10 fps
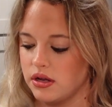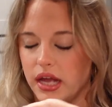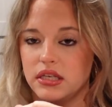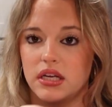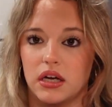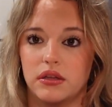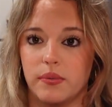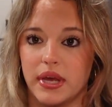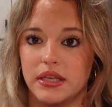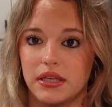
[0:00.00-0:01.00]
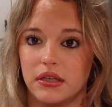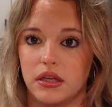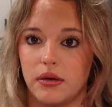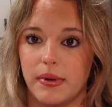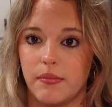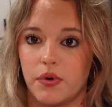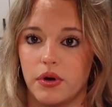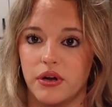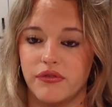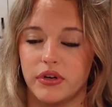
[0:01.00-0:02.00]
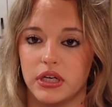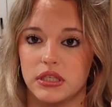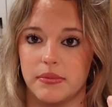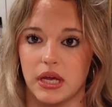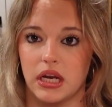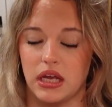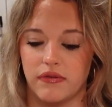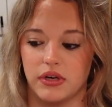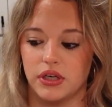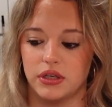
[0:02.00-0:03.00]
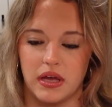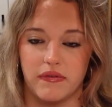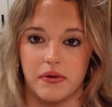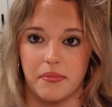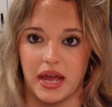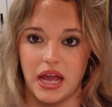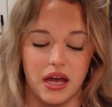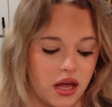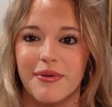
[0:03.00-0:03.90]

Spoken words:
and tuck the wings in a little bit more for it to be an even bake.